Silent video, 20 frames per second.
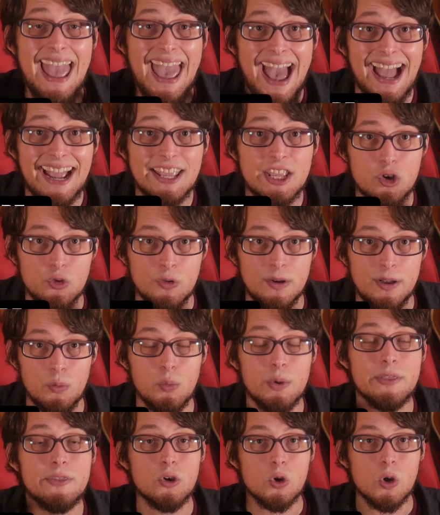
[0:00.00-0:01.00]
accurate
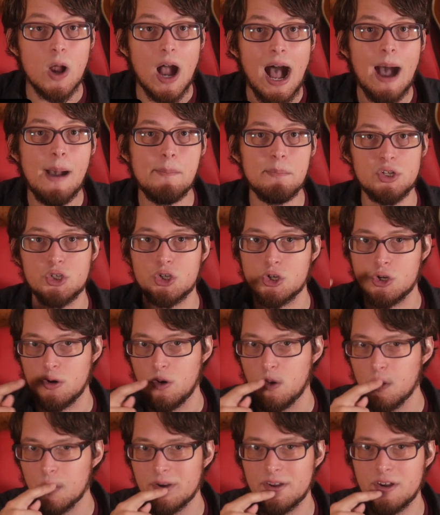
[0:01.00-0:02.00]
with your embouchure
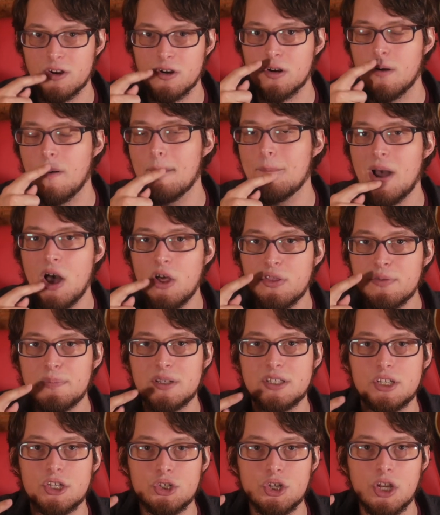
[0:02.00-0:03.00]
or your mouth
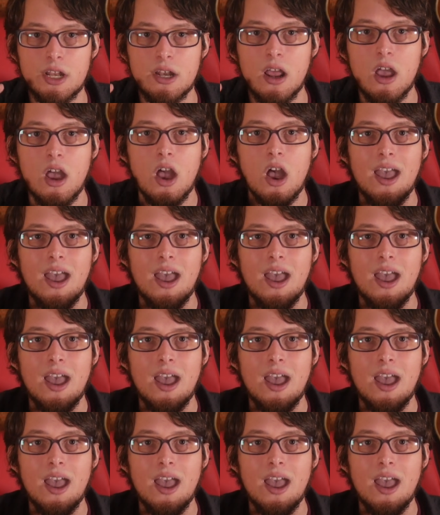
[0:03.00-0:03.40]
position,